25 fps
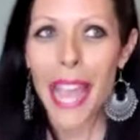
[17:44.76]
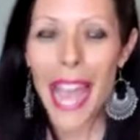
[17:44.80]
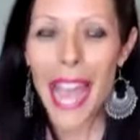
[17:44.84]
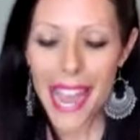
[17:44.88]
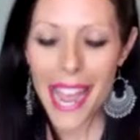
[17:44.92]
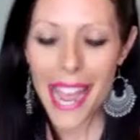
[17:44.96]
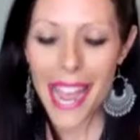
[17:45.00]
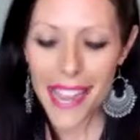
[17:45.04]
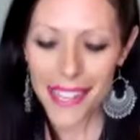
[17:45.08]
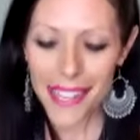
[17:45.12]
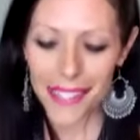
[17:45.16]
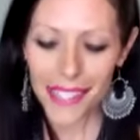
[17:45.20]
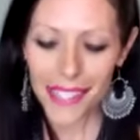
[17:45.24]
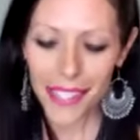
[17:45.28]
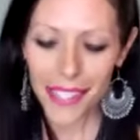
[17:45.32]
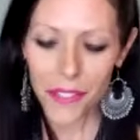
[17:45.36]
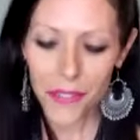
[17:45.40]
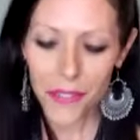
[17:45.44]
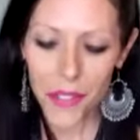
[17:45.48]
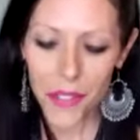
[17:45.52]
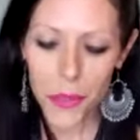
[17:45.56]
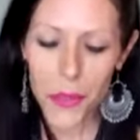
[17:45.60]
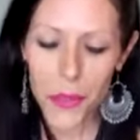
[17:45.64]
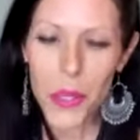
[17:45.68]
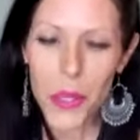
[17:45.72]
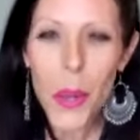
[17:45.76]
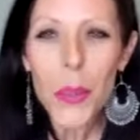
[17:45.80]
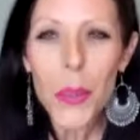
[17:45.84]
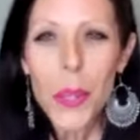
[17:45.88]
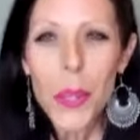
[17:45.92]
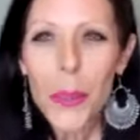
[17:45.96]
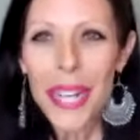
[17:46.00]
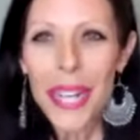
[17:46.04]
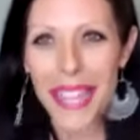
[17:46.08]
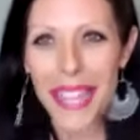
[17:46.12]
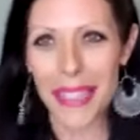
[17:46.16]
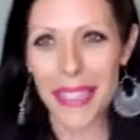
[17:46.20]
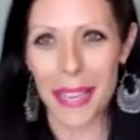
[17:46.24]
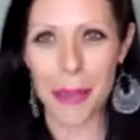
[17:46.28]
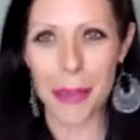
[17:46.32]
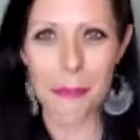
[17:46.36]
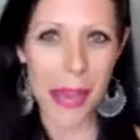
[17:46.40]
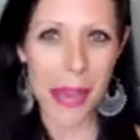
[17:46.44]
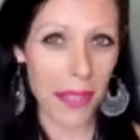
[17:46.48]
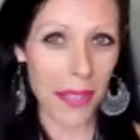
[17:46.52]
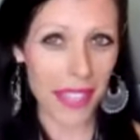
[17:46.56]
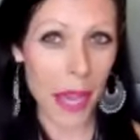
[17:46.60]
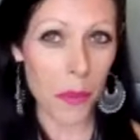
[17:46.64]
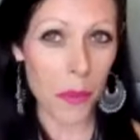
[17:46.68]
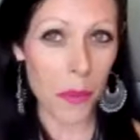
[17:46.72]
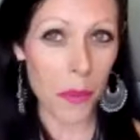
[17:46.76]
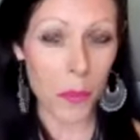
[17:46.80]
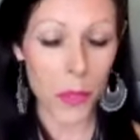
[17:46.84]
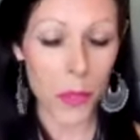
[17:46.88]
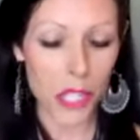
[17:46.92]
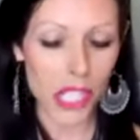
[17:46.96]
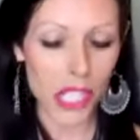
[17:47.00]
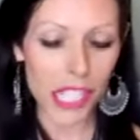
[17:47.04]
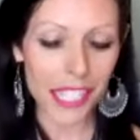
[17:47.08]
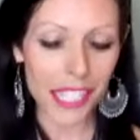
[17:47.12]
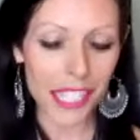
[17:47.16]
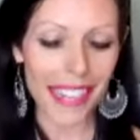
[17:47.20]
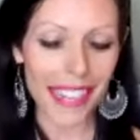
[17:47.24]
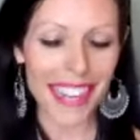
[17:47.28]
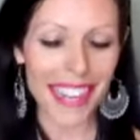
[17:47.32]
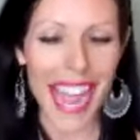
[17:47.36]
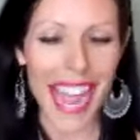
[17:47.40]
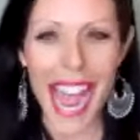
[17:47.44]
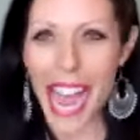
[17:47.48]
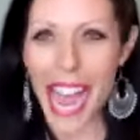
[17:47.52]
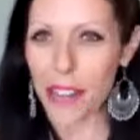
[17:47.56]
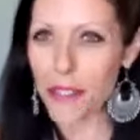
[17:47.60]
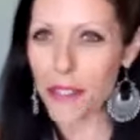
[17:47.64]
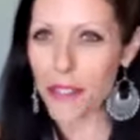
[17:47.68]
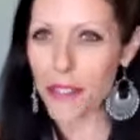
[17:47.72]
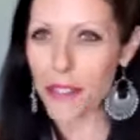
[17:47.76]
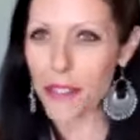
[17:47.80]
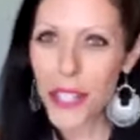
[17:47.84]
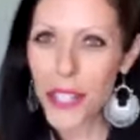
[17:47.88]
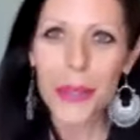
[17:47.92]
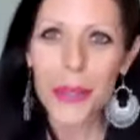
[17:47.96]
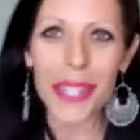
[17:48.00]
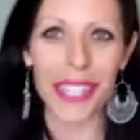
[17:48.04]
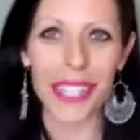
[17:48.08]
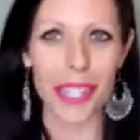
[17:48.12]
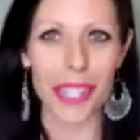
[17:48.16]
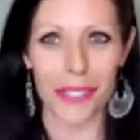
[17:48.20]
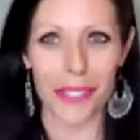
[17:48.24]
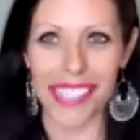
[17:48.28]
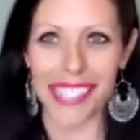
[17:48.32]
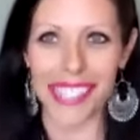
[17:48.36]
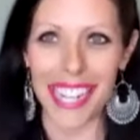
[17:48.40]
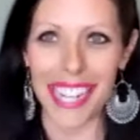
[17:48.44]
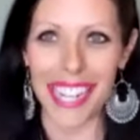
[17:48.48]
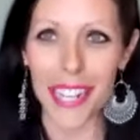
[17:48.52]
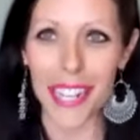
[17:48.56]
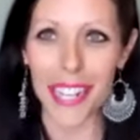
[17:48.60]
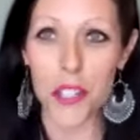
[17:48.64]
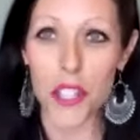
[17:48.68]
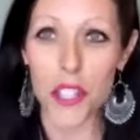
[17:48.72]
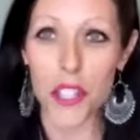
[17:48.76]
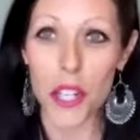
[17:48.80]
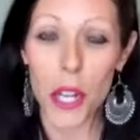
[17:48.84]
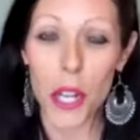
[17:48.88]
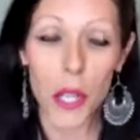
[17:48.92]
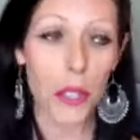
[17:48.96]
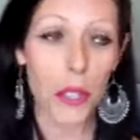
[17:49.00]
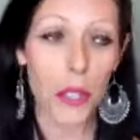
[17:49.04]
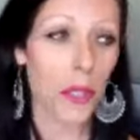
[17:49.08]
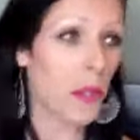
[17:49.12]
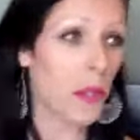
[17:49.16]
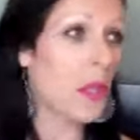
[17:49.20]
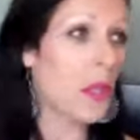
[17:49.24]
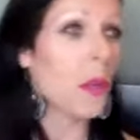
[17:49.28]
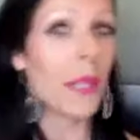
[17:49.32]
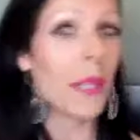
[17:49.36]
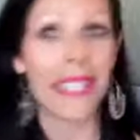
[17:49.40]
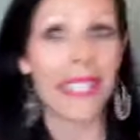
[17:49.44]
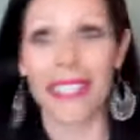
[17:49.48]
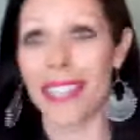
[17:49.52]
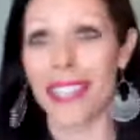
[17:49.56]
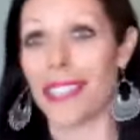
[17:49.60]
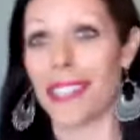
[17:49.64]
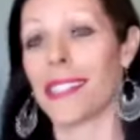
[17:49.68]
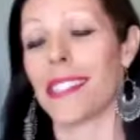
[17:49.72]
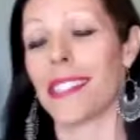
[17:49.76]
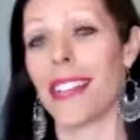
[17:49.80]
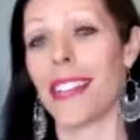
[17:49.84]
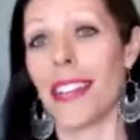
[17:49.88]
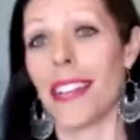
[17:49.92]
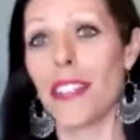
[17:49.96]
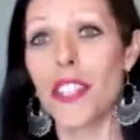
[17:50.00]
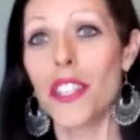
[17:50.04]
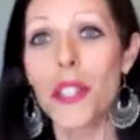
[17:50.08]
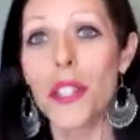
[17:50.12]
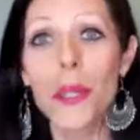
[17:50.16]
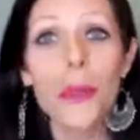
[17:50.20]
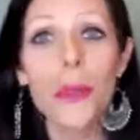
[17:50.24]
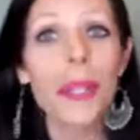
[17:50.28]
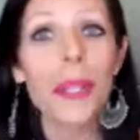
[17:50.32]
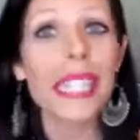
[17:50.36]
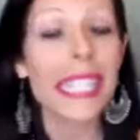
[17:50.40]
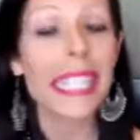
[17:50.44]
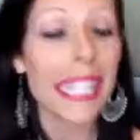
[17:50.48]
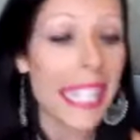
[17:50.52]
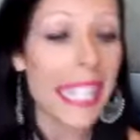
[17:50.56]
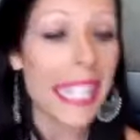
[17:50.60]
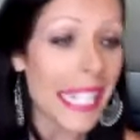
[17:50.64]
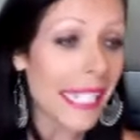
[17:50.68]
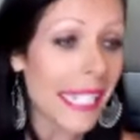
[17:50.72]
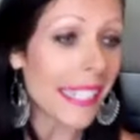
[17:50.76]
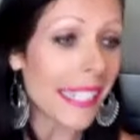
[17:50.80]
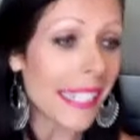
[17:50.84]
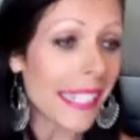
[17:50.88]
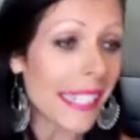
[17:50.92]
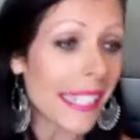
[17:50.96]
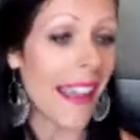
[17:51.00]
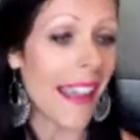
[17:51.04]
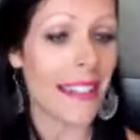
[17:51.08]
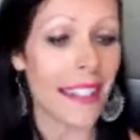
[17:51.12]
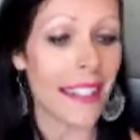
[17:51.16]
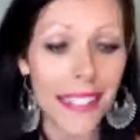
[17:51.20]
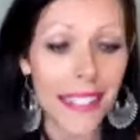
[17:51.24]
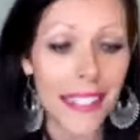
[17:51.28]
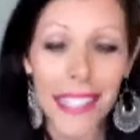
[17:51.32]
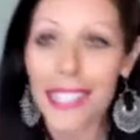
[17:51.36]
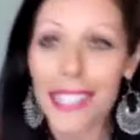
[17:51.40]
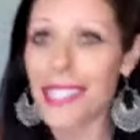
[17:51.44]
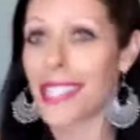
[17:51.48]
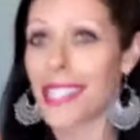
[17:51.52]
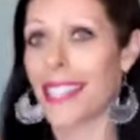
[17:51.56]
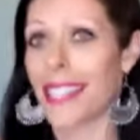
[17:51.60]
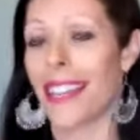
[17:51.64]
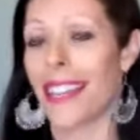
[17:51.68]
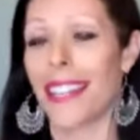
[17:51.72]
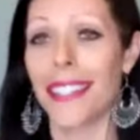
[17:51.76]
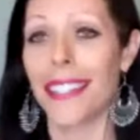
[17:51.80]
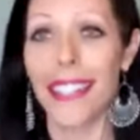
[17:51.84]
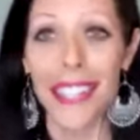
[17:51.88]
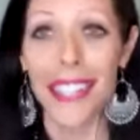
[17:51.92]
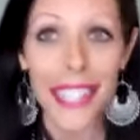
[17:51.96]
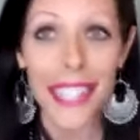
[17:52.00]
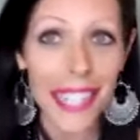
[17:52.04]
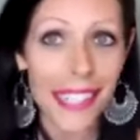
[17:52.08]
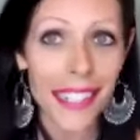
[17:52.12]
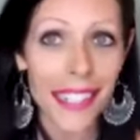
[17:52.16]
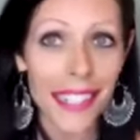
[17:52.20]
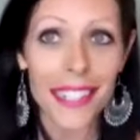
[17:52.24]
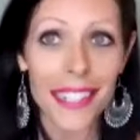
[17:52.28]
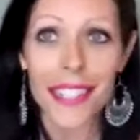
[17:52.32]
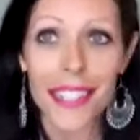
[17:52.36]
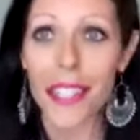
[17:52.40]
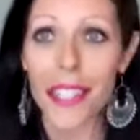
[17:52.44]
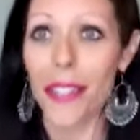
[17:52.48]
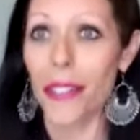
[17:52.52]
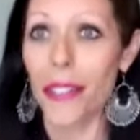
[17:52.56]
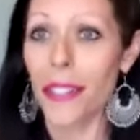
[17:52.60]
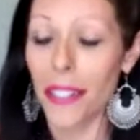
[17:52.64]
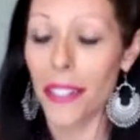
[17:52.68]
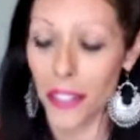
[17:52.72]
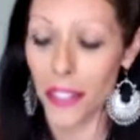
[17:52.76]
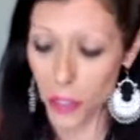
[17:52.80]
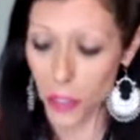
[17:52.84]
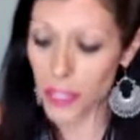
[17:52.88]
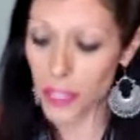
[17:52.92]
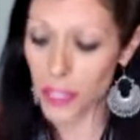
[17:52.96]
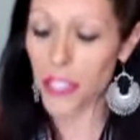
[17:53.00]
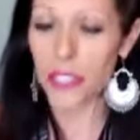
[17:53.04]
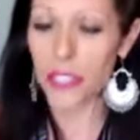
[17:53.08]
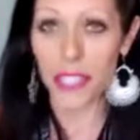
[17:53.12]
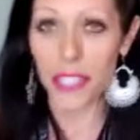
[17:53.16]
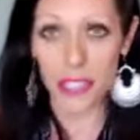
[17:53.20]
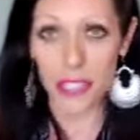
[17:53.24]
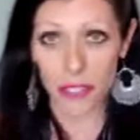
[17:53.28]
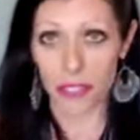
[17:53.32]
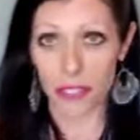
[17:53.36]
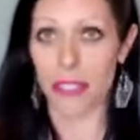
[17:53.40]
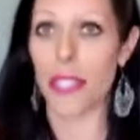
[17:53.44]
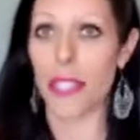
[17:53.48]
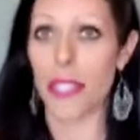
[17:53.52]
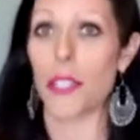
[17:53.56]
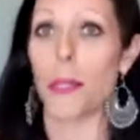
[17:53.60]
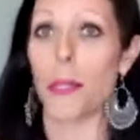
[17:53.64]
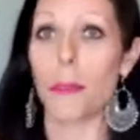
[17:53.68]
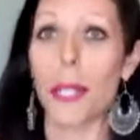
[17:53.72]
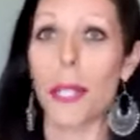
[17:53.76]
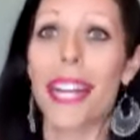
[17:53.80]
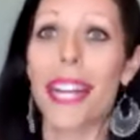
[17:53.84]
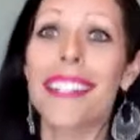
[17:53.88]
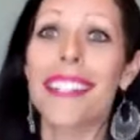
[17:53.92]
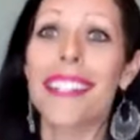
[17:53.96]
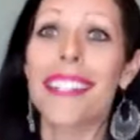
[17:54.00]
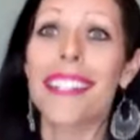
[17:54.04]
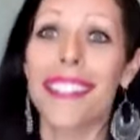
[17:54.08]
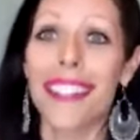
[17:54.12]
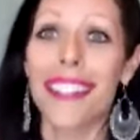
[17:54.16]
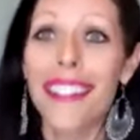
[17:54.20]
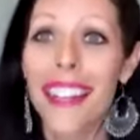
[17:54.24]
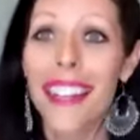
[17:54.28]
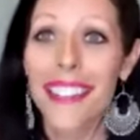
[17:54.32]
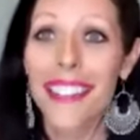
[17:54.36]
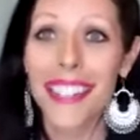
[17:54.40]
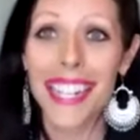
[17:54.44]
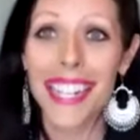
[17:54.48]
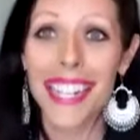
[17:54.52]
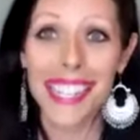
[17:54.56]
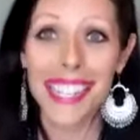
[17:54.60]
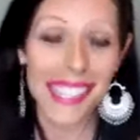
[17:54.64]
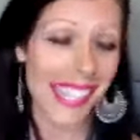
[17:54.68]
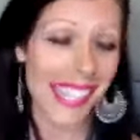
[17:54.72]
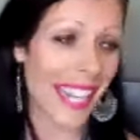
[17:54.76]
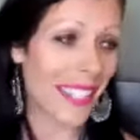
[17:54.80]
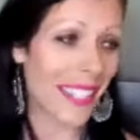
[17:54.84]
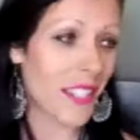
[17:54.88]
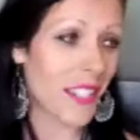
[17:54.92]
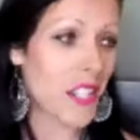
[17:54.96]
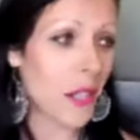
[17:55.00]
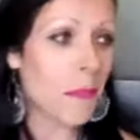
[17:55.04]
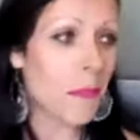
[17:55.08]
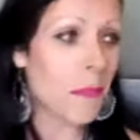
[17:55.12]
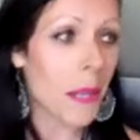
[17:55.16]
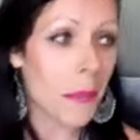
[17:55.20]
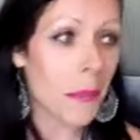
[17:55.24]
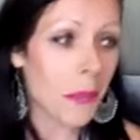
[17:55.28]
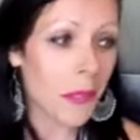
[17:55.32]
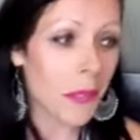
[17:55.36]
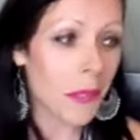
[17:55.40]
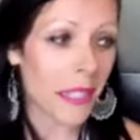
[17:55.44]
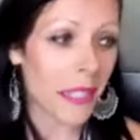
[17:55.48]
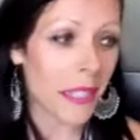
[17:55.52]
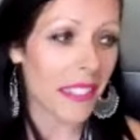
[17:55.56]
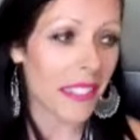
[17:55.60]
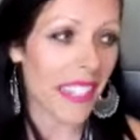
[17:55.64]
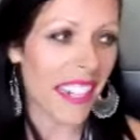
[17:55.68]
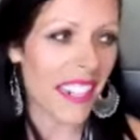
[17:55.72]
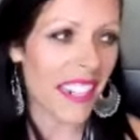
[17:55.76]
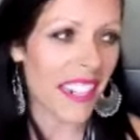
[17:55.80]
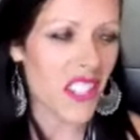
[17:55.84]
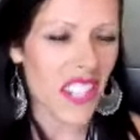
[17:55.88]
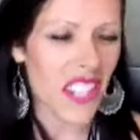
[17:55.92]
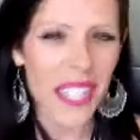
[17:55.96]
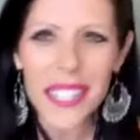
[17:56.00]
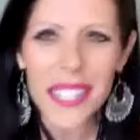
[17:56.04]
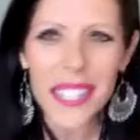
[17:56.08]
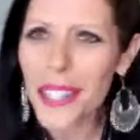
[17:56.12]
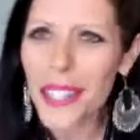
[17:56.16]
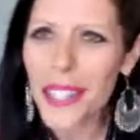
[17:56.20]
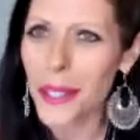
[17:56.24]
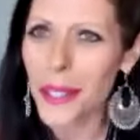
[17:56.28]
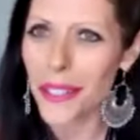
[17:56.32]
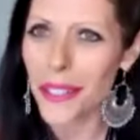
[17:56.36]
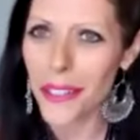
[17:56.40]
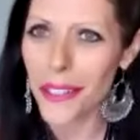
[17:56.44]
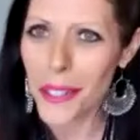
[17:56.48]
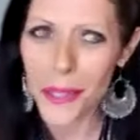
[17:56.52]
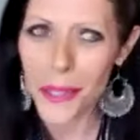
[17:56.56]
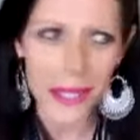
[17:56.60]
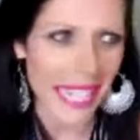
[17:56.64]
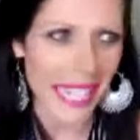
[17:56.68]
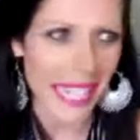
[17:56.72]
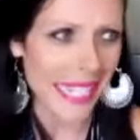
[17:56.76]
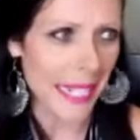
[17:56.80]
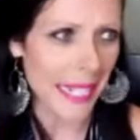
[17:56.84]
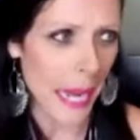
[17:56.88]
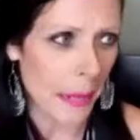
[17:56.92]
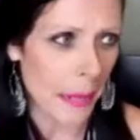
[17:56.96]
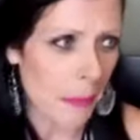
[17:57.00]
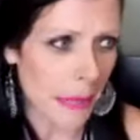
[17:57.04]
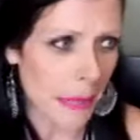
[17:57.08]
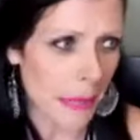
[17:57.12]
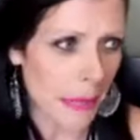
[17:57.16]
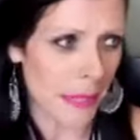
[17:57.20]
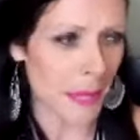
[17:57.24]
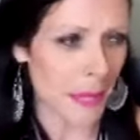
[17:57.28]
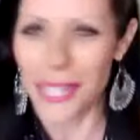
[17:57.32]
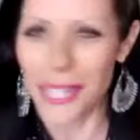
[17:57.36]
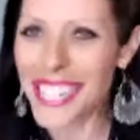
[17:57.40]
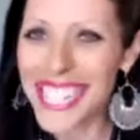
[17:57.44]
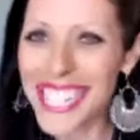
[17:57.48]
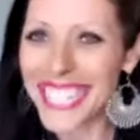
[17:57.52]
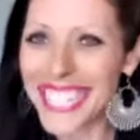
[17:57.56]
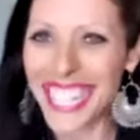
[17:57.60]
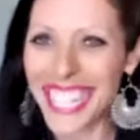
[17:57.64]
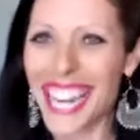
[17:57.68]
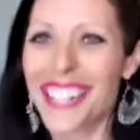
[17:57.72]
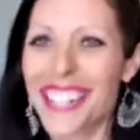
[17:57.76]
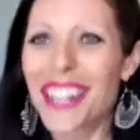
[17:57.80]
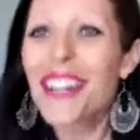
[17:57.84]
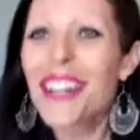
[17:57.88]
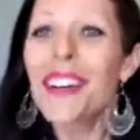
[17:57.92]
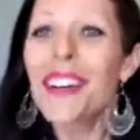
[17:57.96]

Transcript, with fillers: And if you don't know anything about that world, like after you get off stage, you go and eat. And you eat and eat and eat until you literally look like you're pregnant. The next day in the gym, people would be like, Shelly, are, are you like nine months pregnant? Like,